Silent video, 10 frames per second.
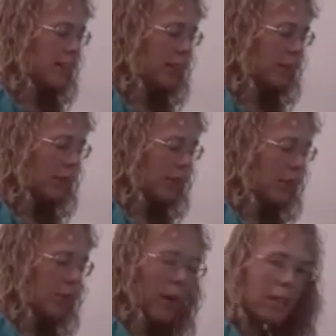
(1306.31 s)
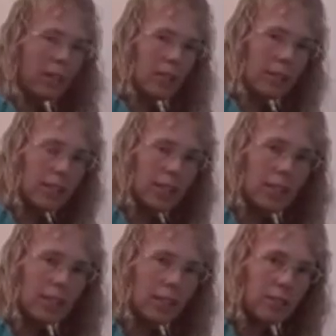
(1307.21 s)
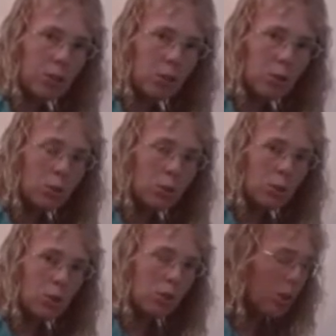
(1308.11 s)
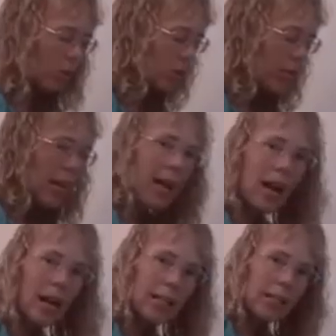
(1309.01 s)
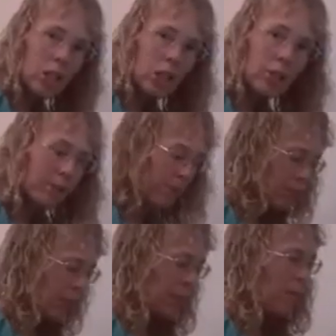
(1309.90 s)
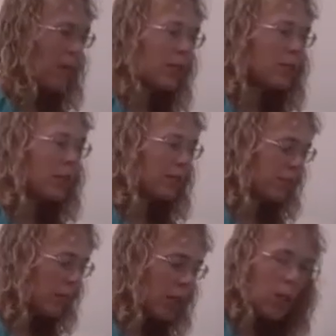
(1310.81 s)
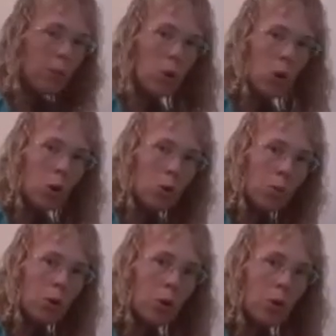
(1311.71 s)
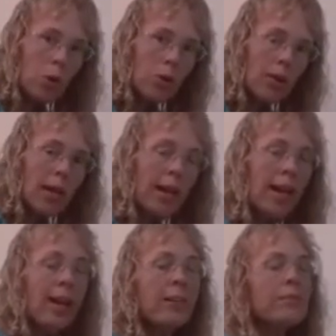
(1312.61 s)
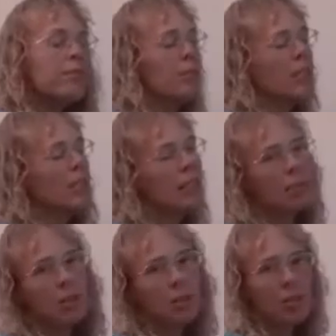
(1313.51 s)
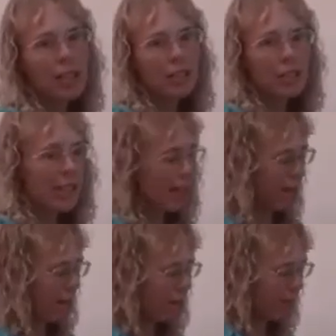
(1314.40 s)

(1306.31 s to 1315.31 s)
Then we go back to the C just for 2 short notes, and then back to F. Moo there. Let me do that again.